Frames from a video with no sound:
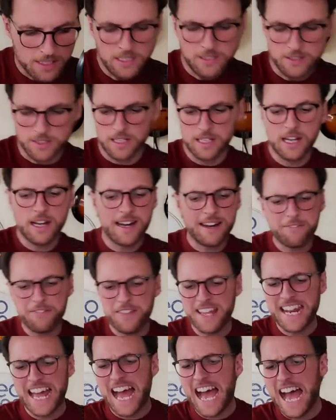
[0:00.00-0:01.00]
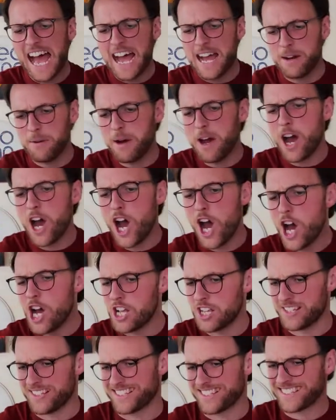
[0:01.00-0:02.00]
The love that I
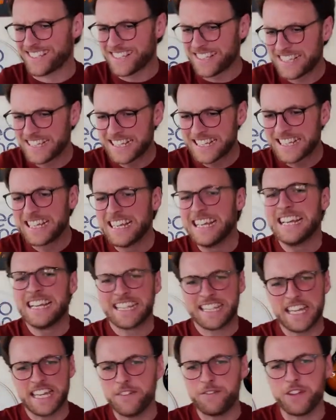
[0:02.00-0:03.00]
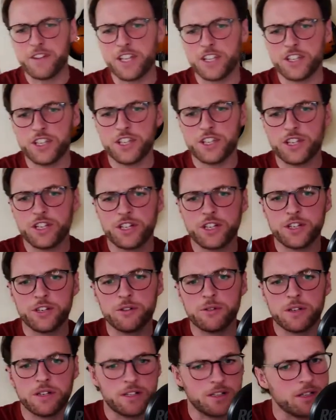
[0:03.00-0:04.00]
was giving you
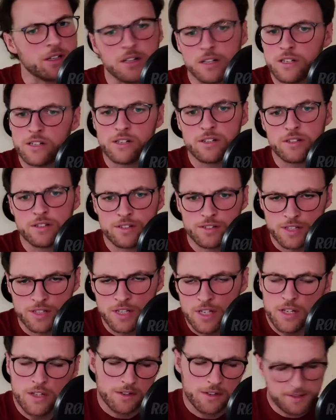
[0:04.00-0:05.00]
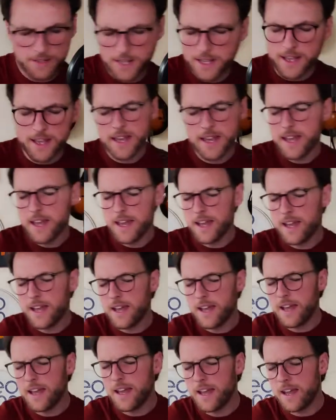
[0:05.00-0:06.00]
was
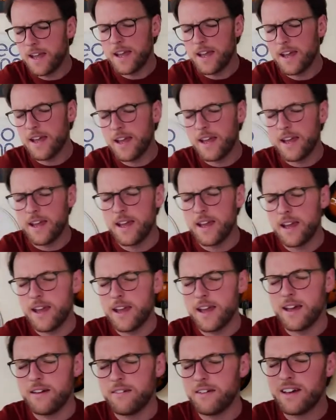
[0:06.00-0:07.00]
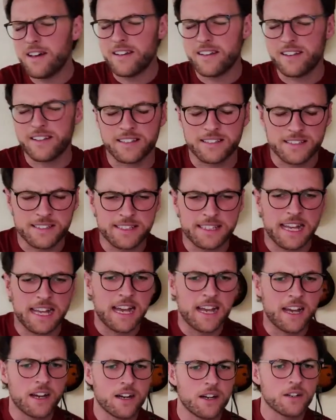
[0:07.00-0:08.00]
never in
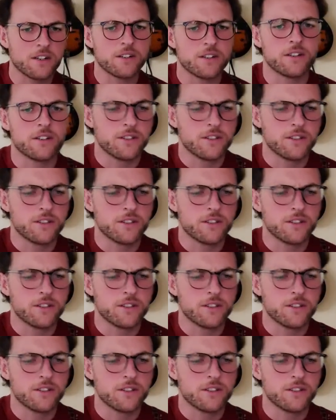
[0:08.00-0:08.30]
doubt.